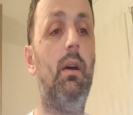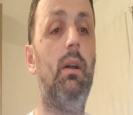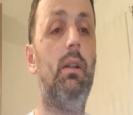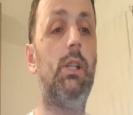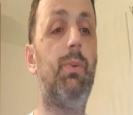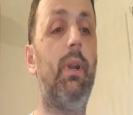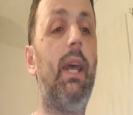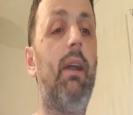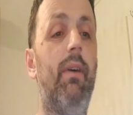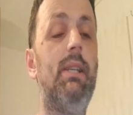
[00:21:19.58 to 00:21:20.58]
This one
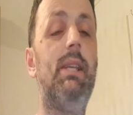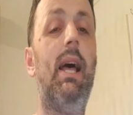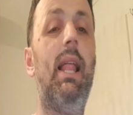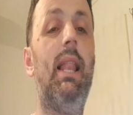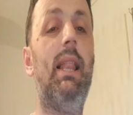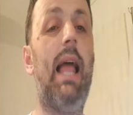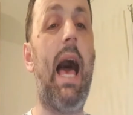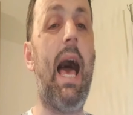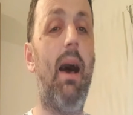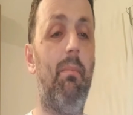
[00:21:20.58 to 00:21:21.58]
here is
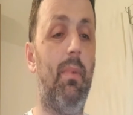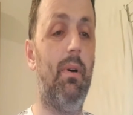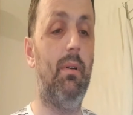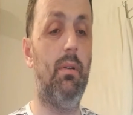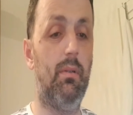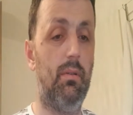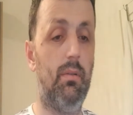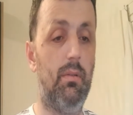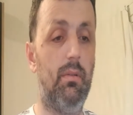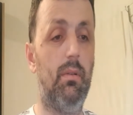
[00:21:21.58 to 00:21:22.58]
lam,
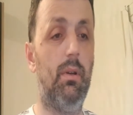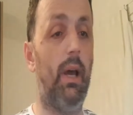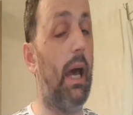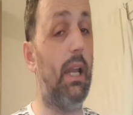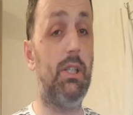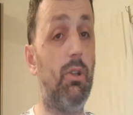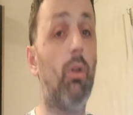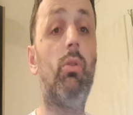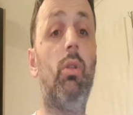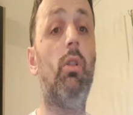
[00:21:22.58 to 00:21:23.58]
and it's
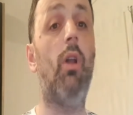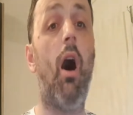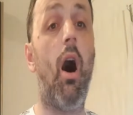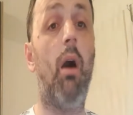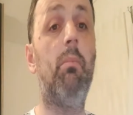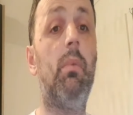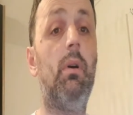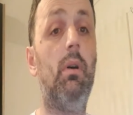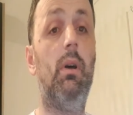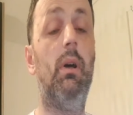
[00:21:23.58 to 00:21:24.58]
not lam,
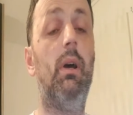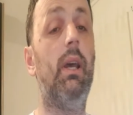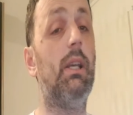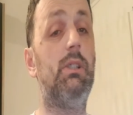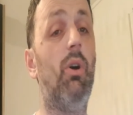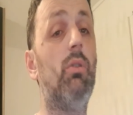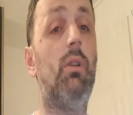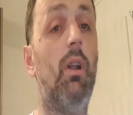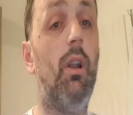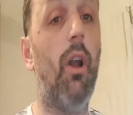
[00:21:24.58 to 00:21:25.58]
it's not
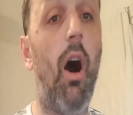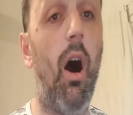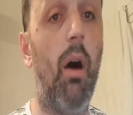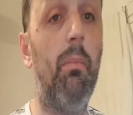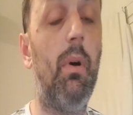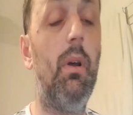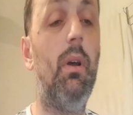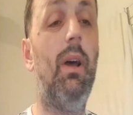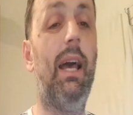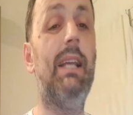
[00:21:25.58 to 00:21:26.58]
lam,
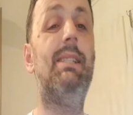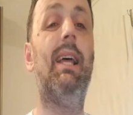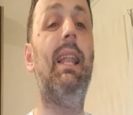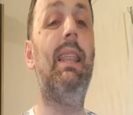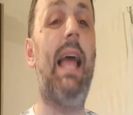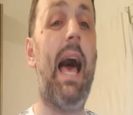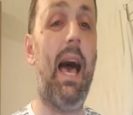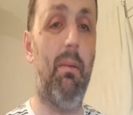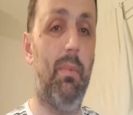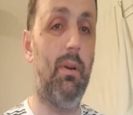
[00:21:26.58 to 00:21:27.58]
it's
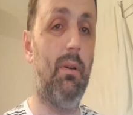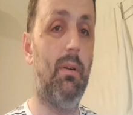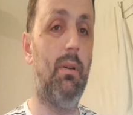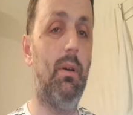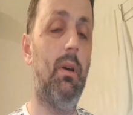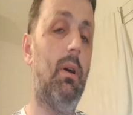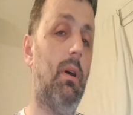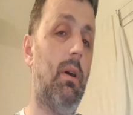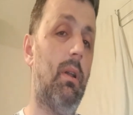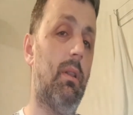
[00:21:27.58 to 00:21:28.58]
lam.
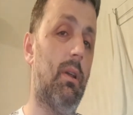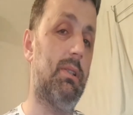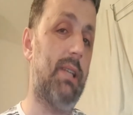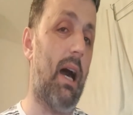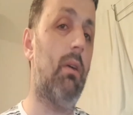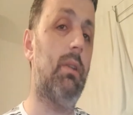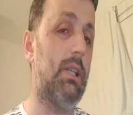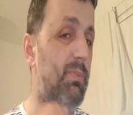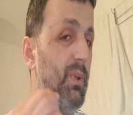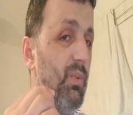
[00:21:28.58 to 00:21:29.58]
The sound
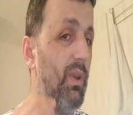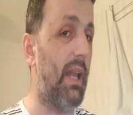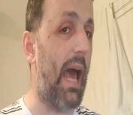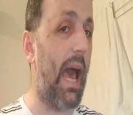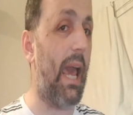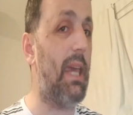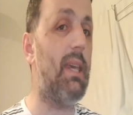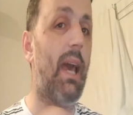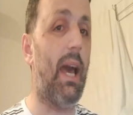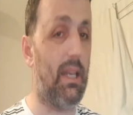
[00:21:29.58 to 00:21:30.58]
is between A
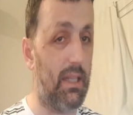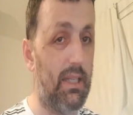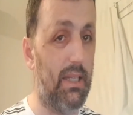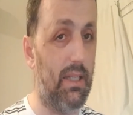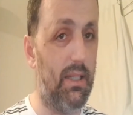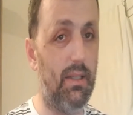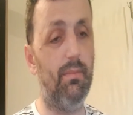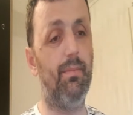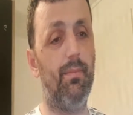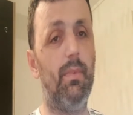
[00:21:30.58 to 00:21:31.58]
and E.
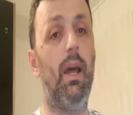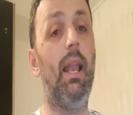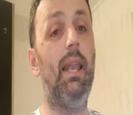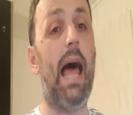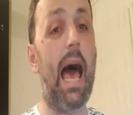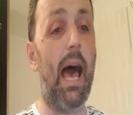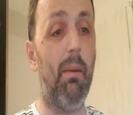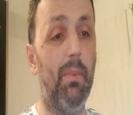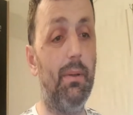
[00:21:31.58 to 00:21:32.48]
Lam.